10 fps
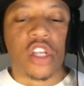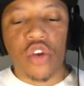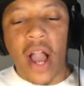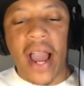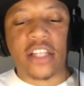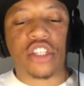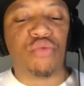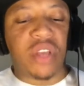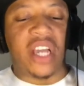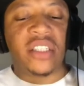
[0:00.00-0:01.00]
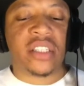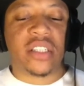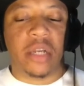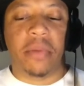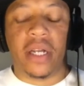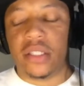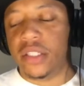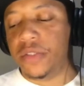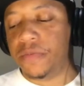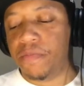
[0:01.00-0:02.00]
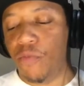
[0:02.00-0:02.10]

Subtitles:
So I got two things to say about this.